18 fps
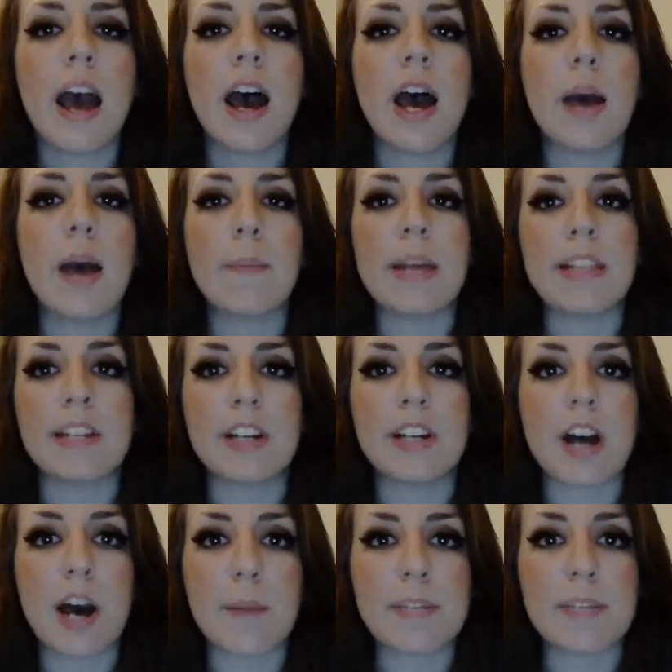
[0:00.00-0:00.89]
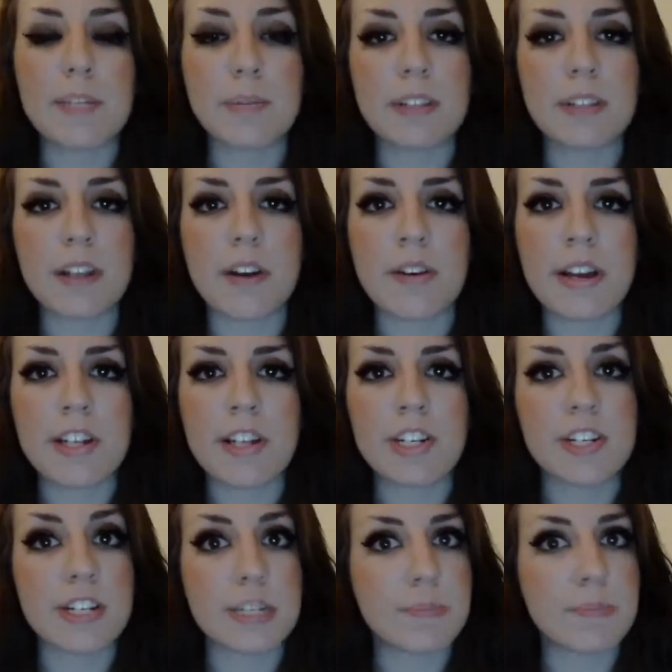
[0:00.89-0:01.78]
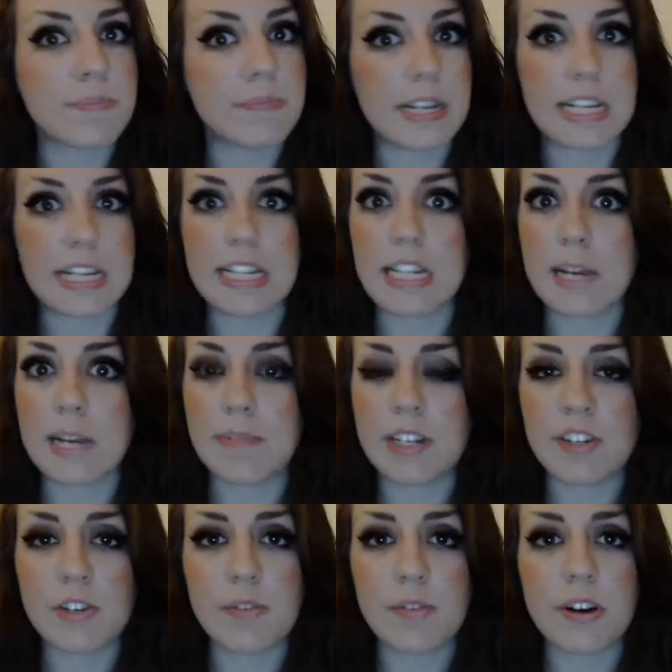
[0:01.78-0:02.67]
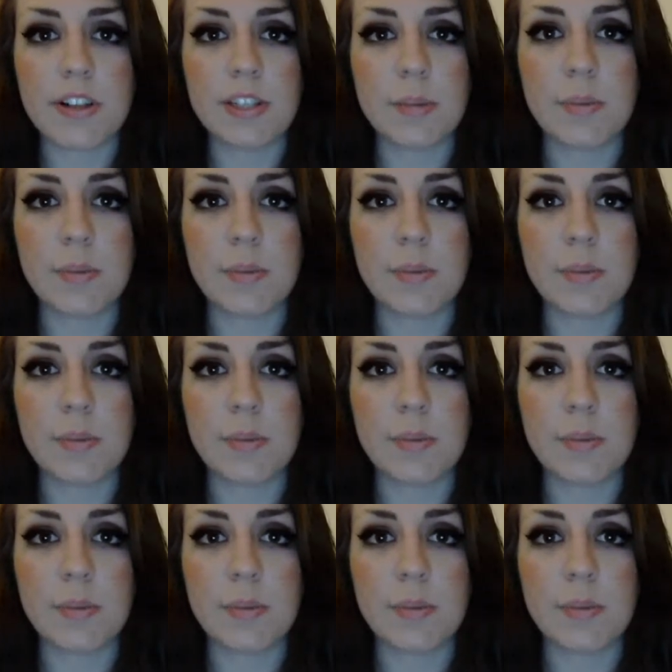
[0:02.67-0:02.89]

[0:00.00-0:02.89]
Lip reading: In the comments below, enter as many times as you want.